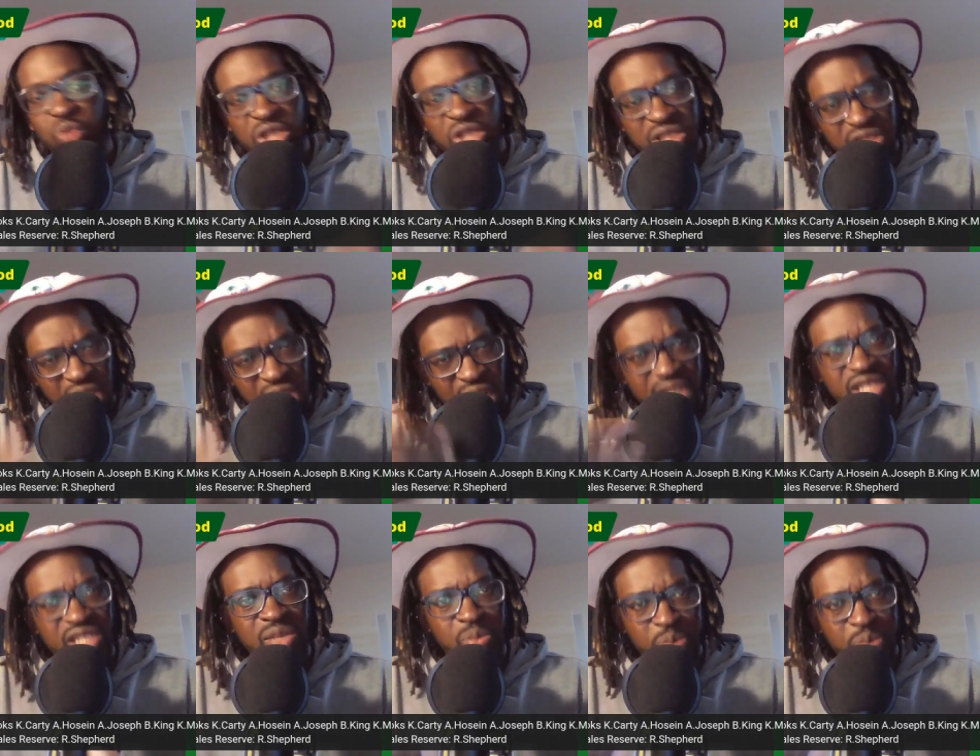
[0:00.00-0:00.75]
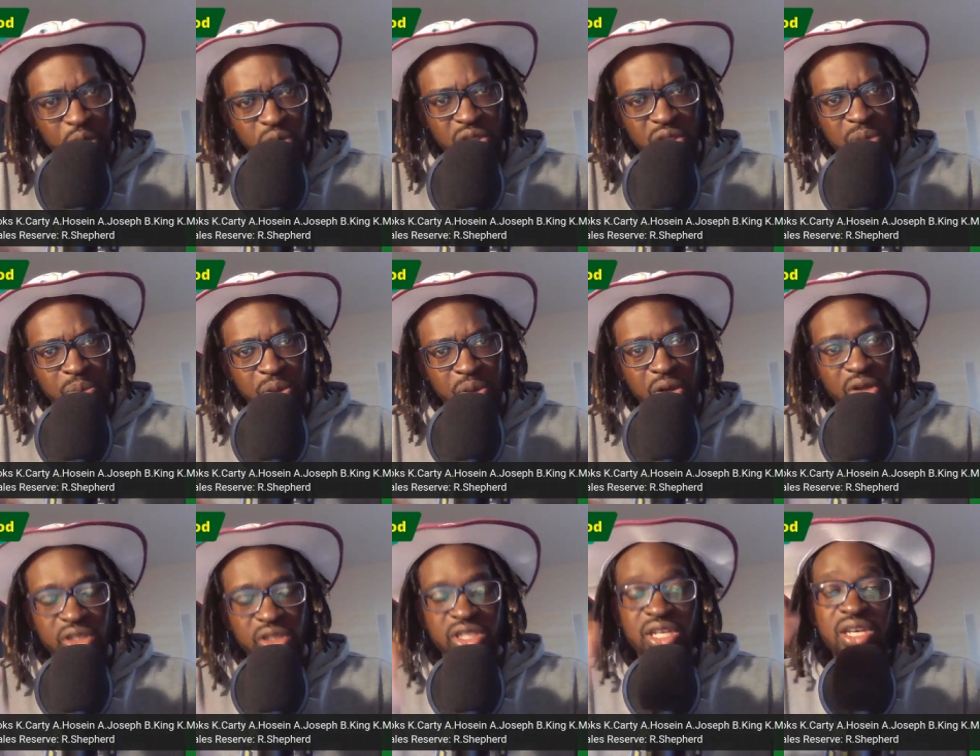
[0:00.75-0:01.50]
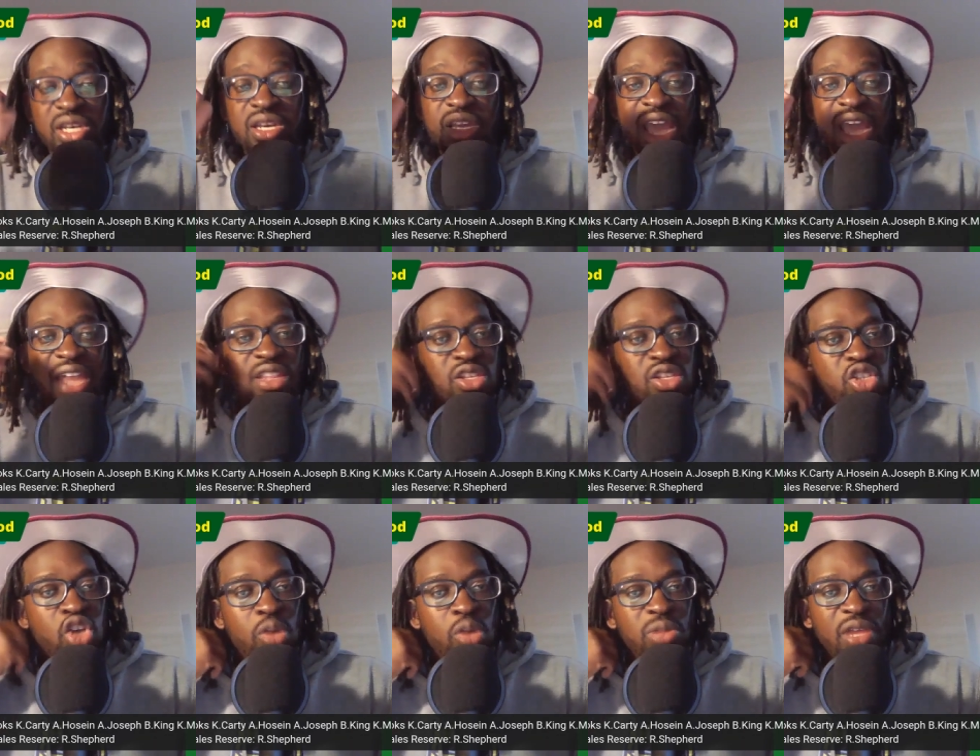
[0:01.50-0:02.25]
we started some building blocks. At the
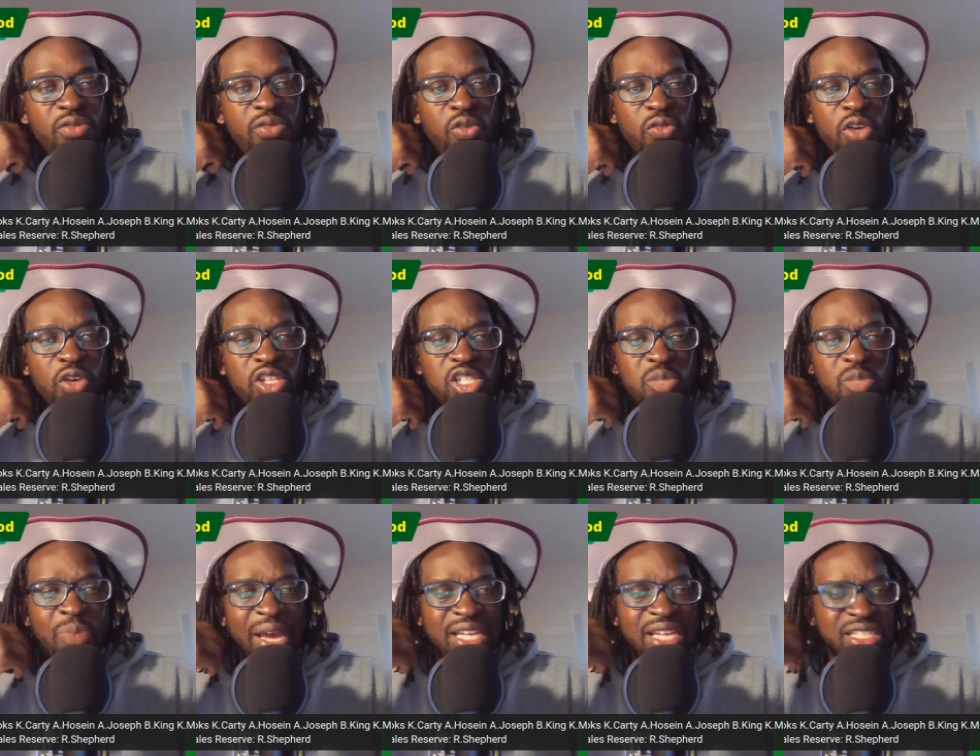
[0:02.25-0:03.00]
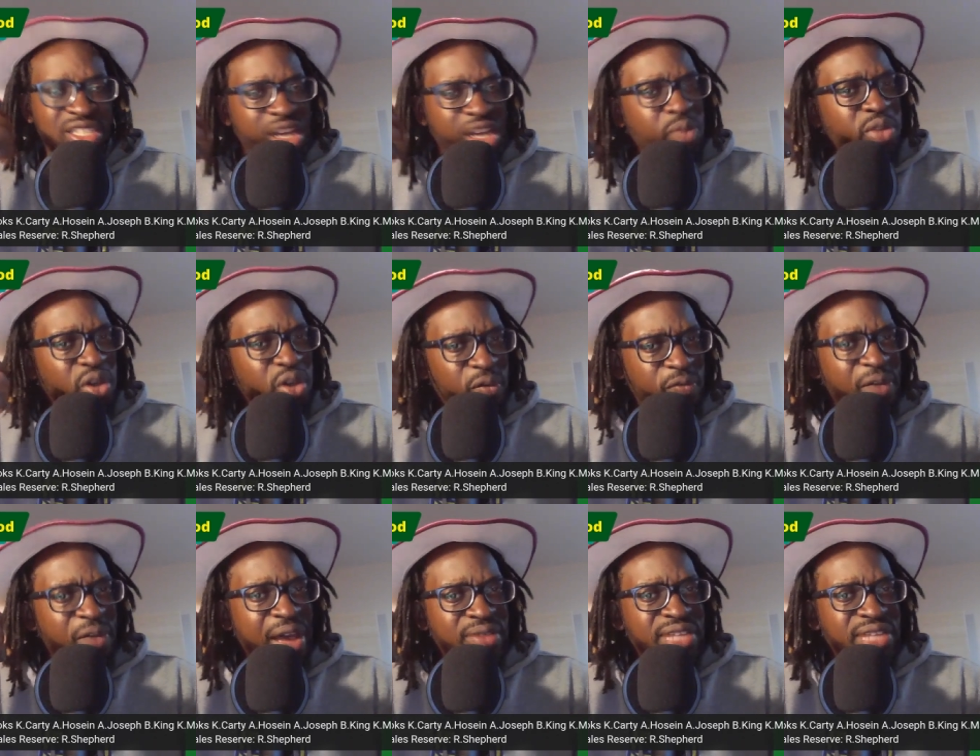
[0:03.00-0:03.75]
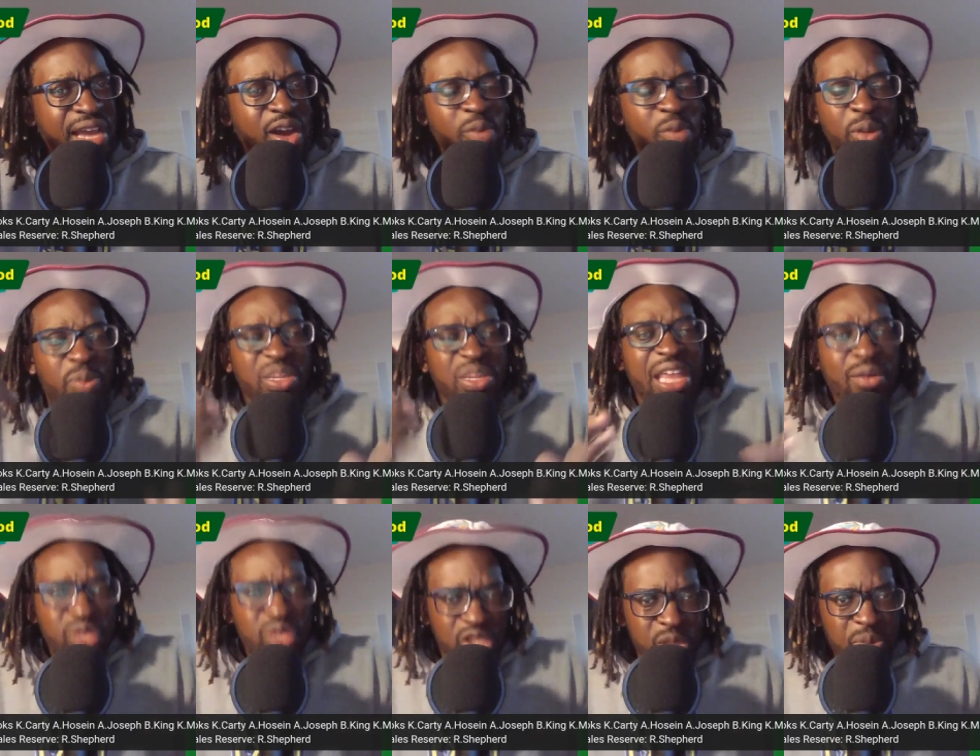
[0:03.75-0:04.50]
top level versus Pakistan, we got found out a bit, but
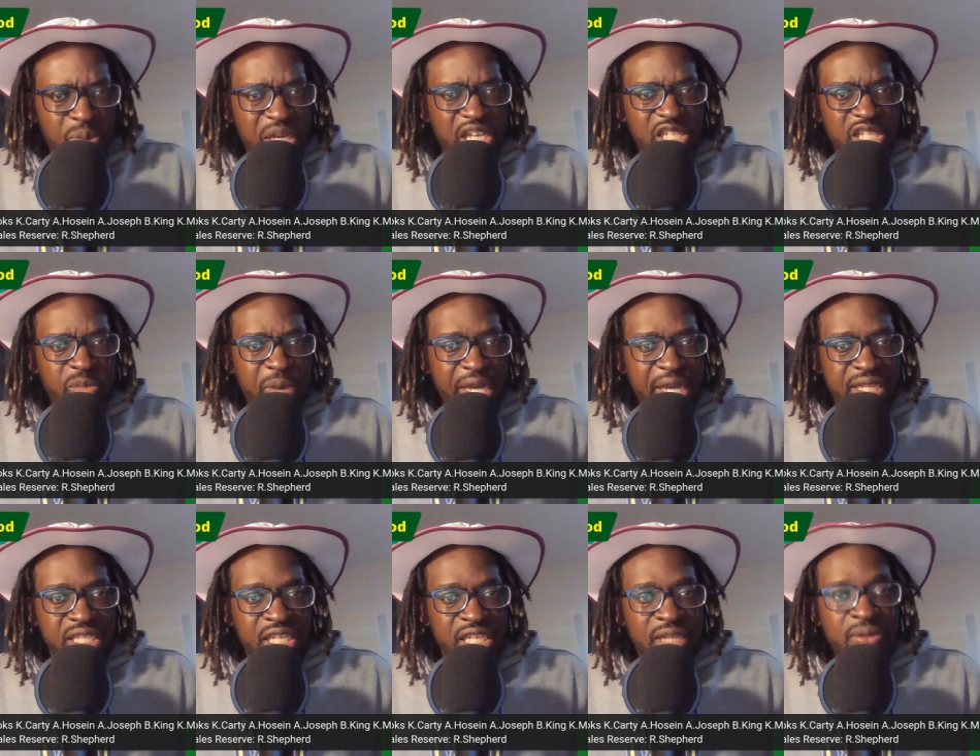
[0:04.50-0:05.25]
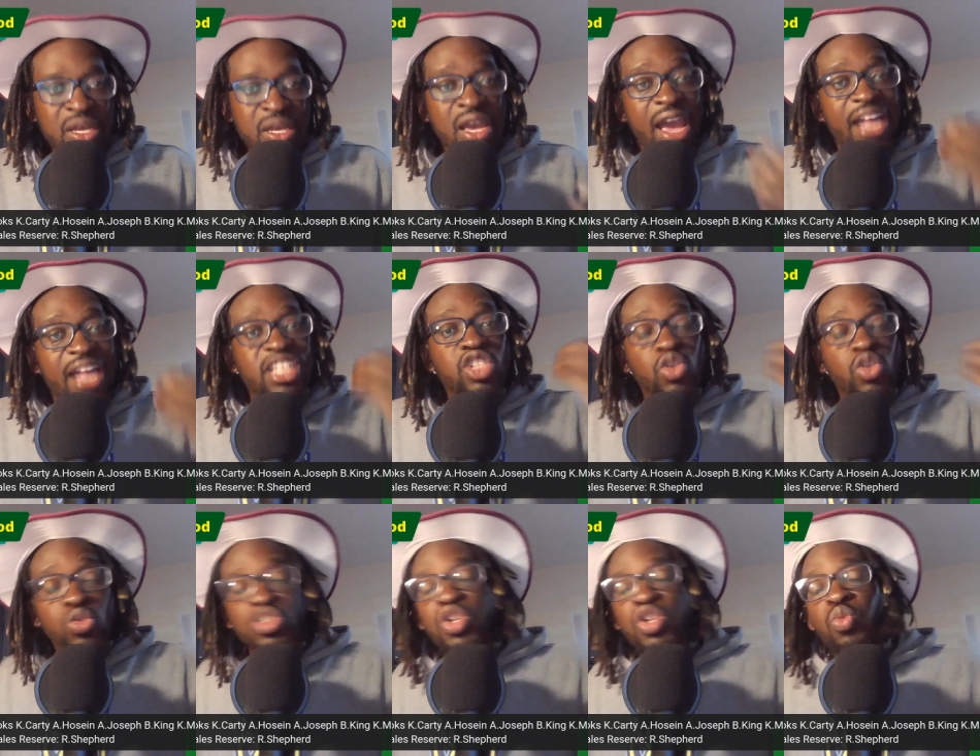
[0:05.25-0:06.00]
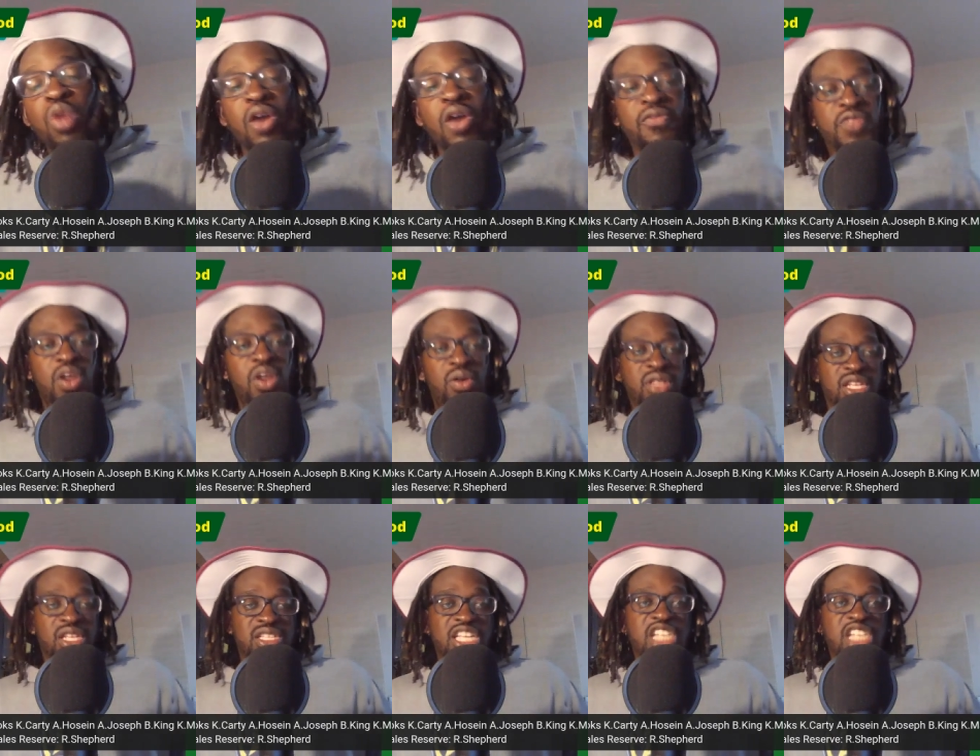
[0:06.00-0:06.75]
that was to be expected. And it's also worth
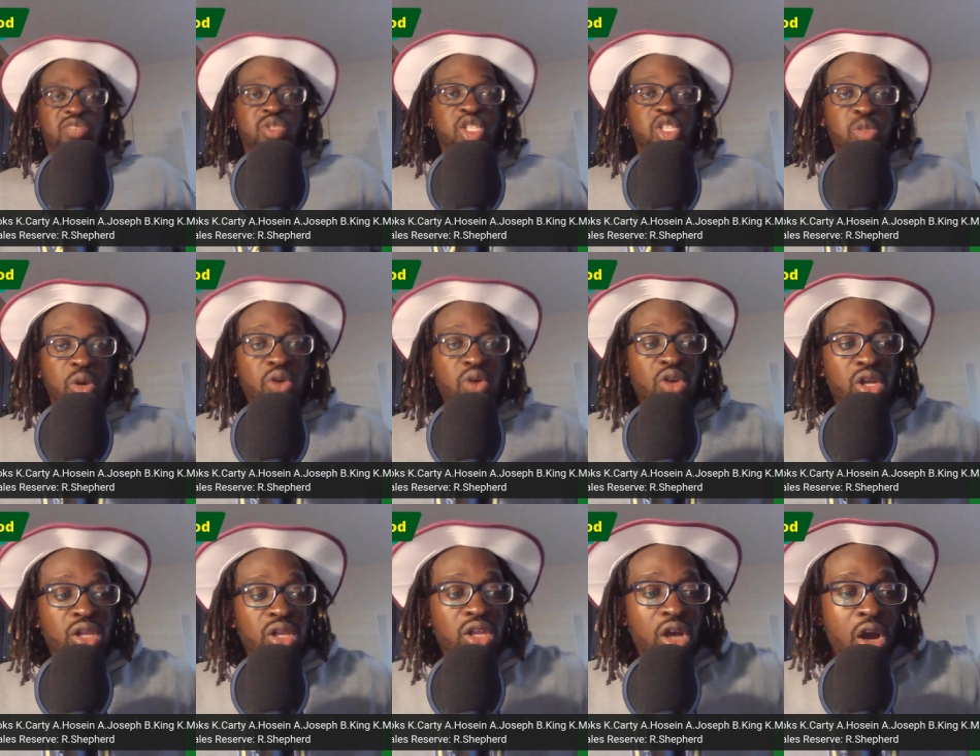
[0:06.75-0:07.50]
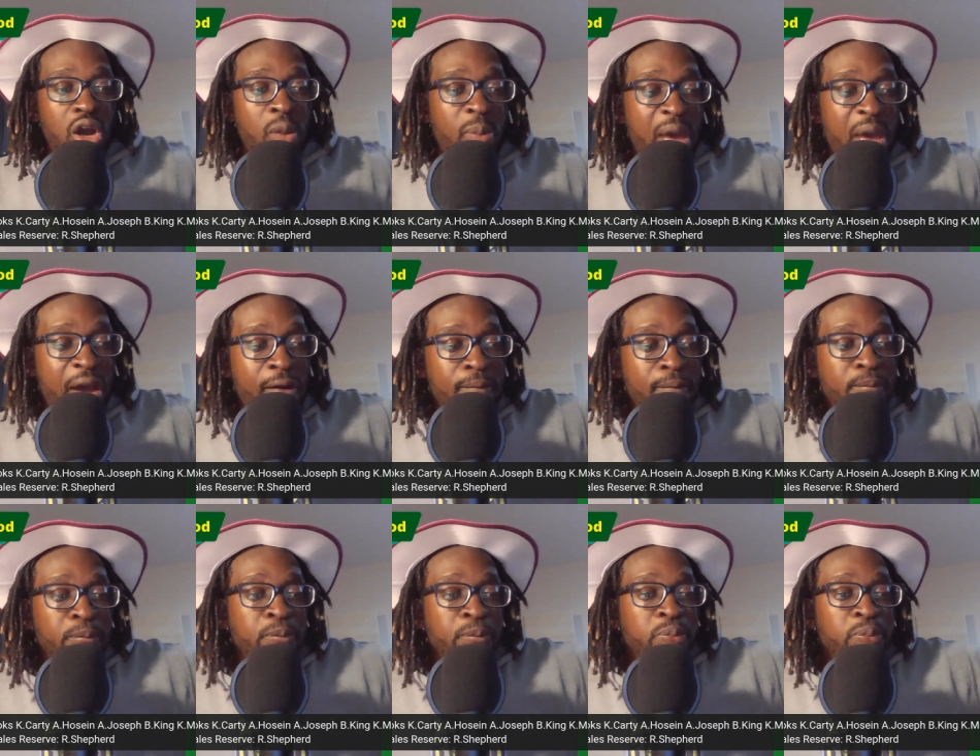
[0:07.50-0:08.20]
noting that Desmond spoke a lot about